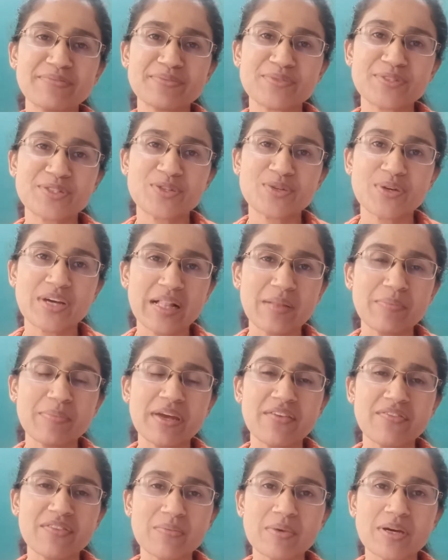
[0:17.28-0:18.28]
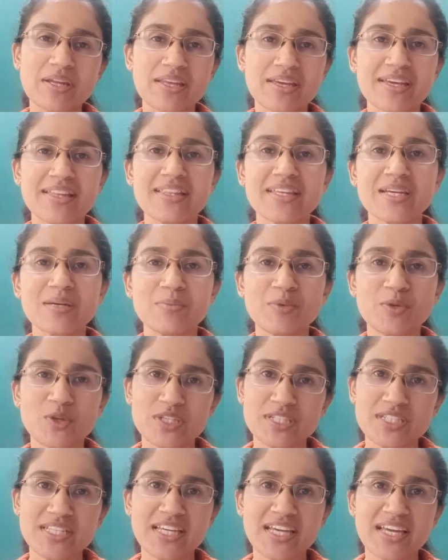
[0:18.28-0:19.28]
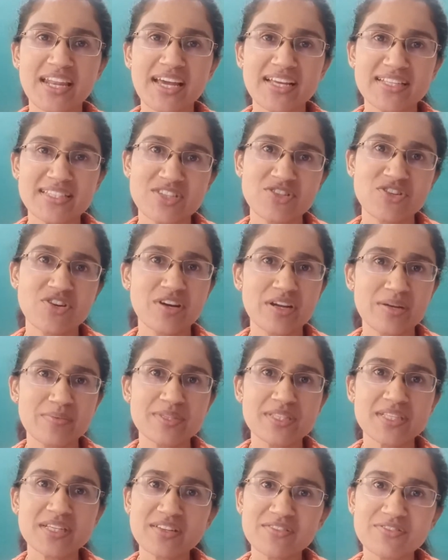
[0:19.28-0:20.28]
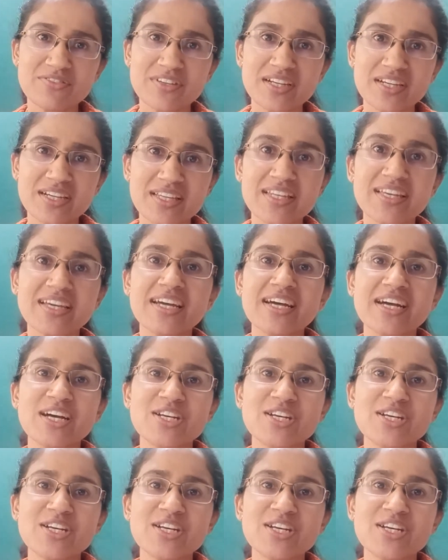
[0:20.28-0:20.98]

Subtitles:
to help everybody in the community get SHRM certified.